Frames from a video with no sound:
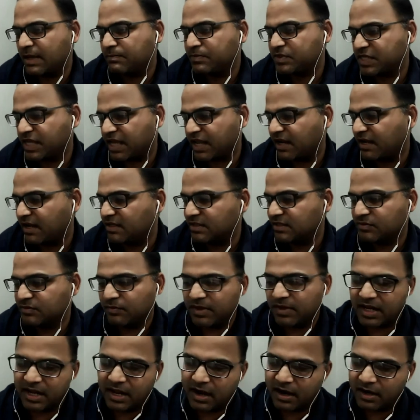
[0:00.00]
came second
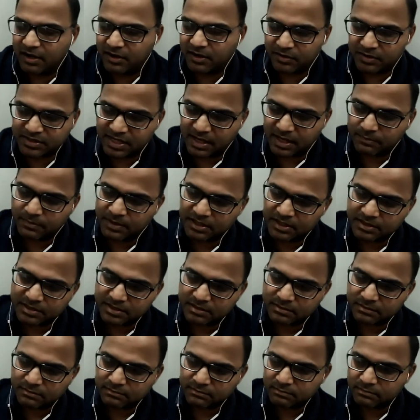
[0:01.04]
is very hard to
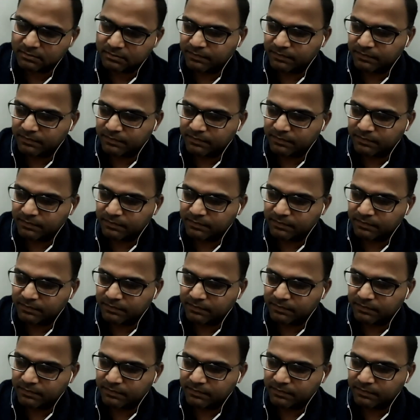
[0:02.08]
establish.